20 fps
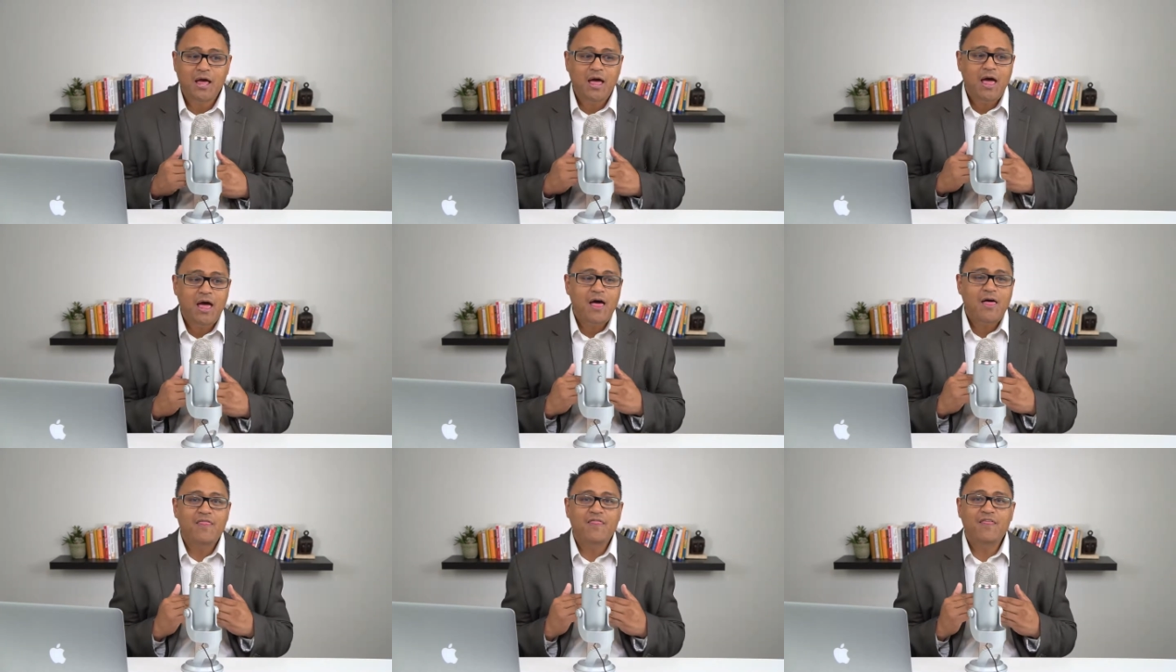
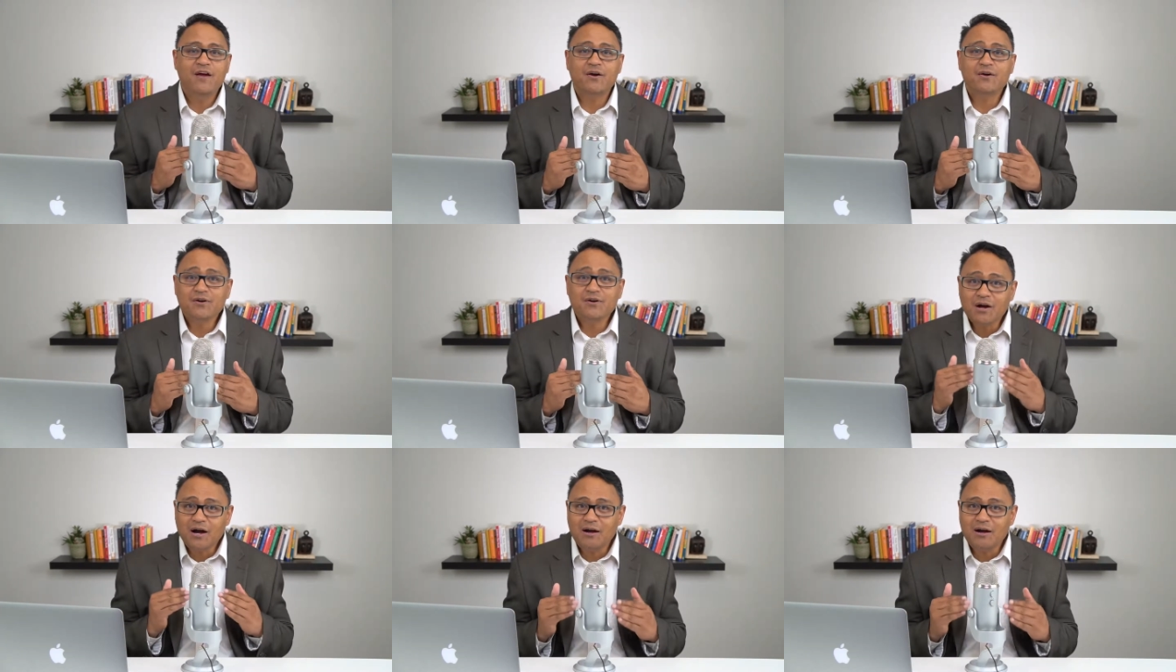their
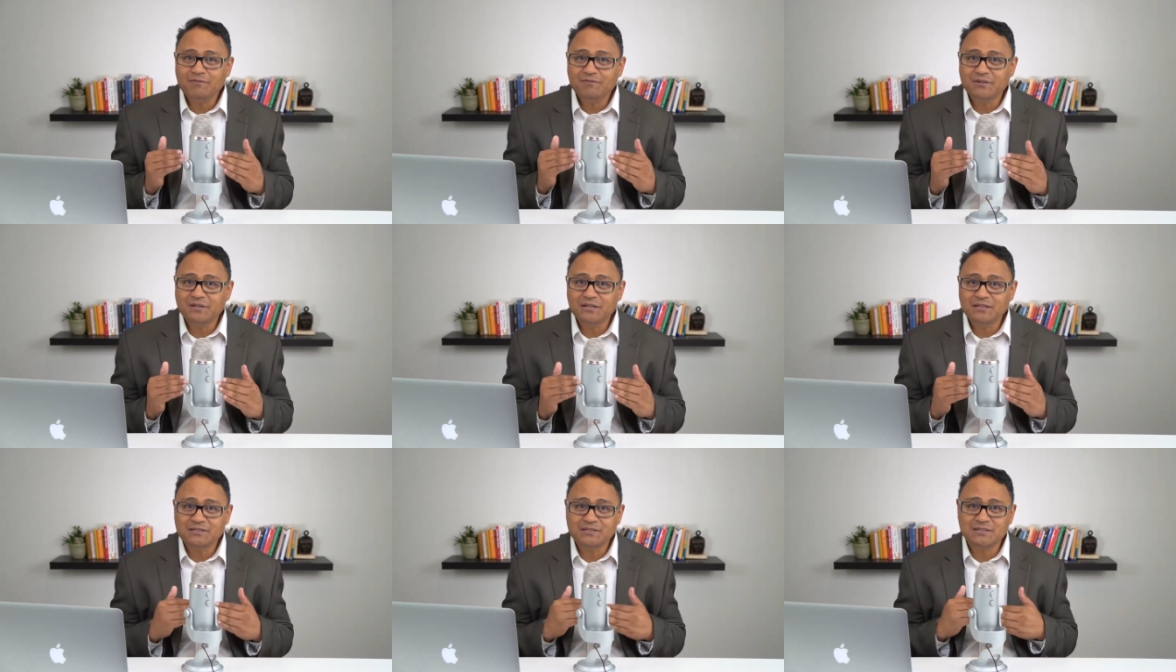
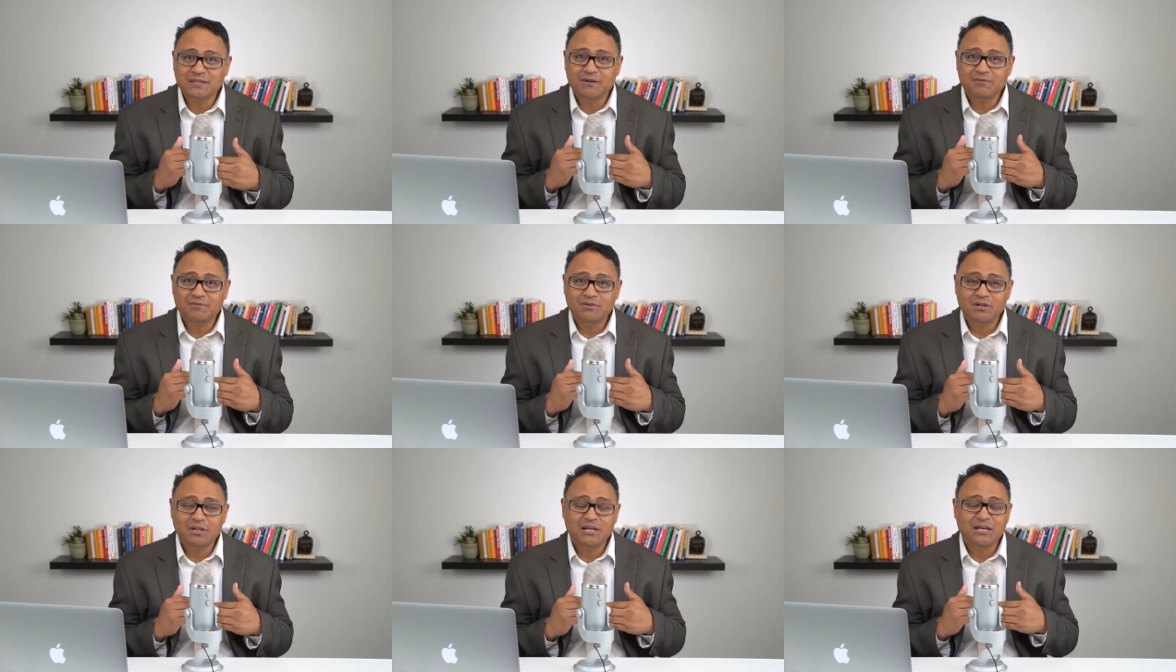confidence
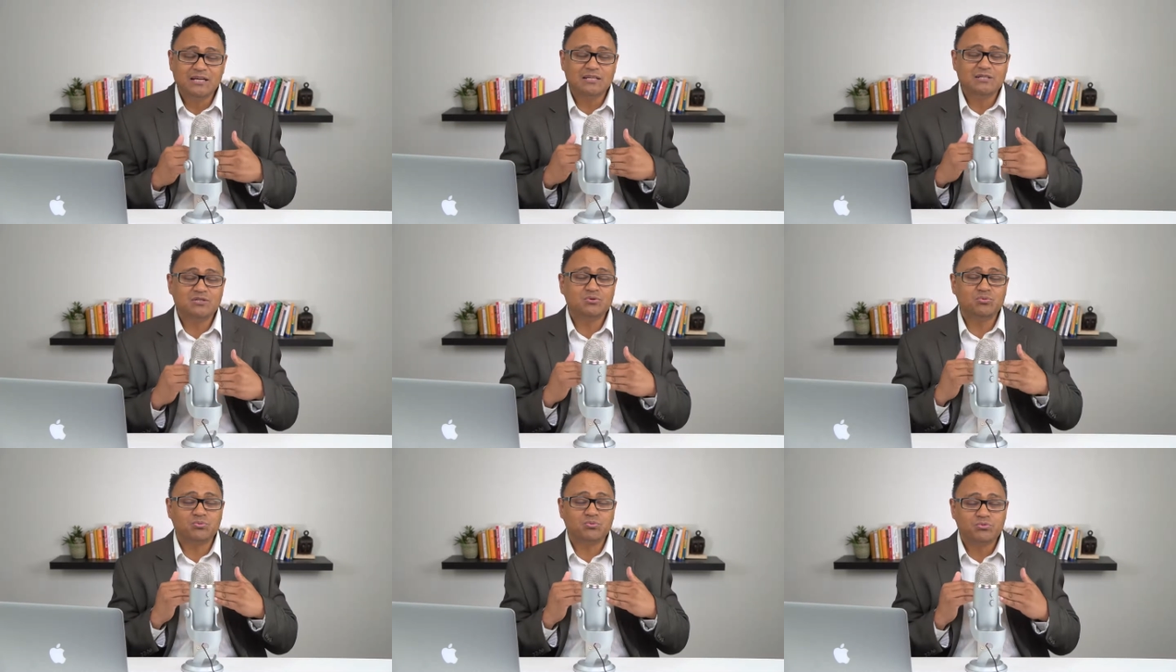level is
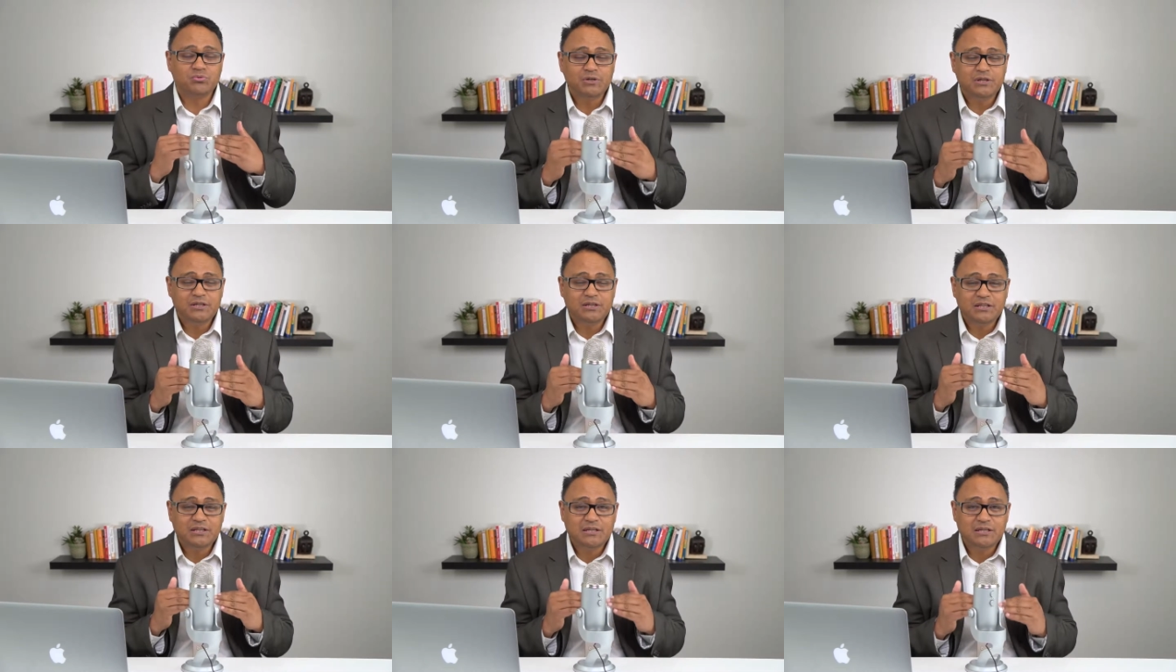
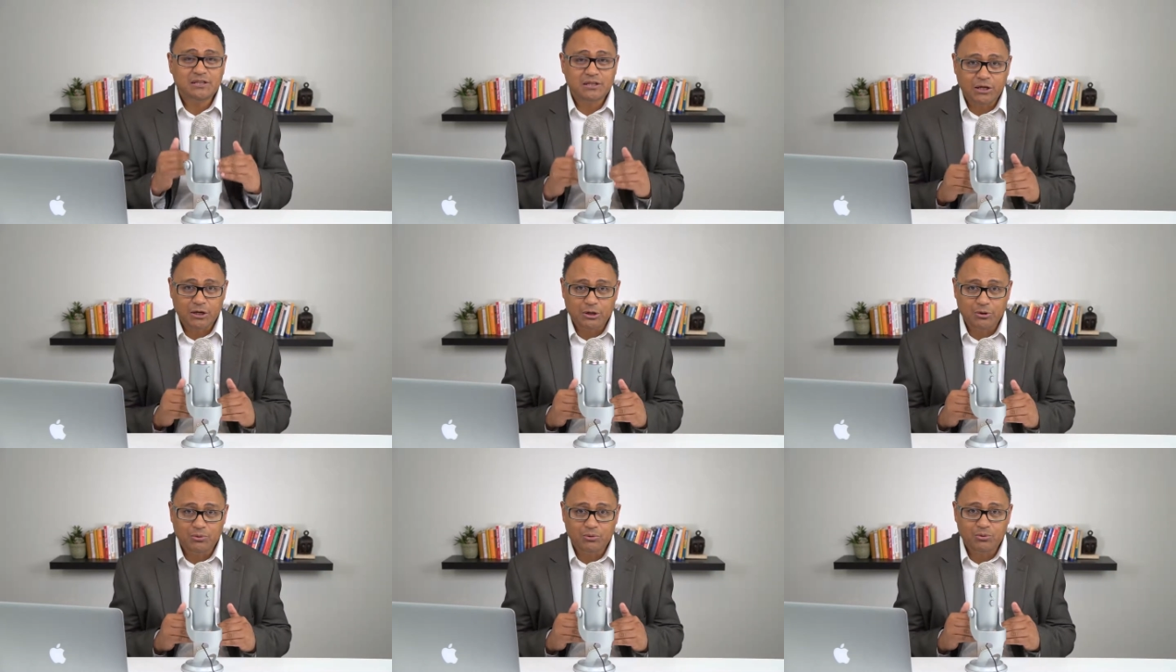really
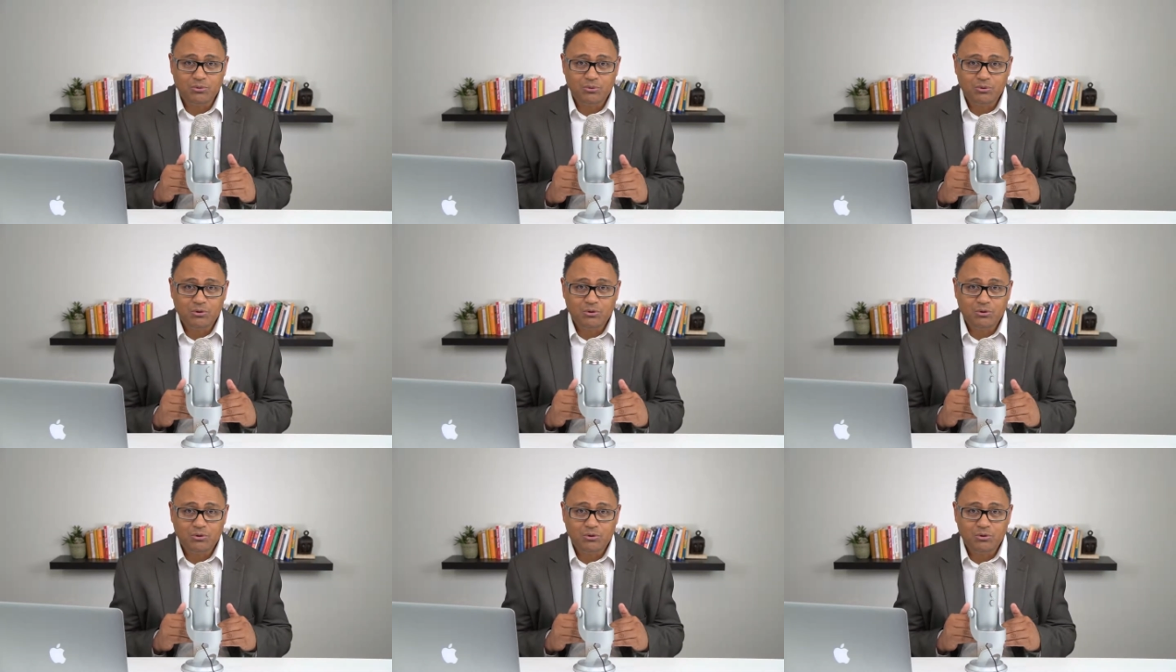low.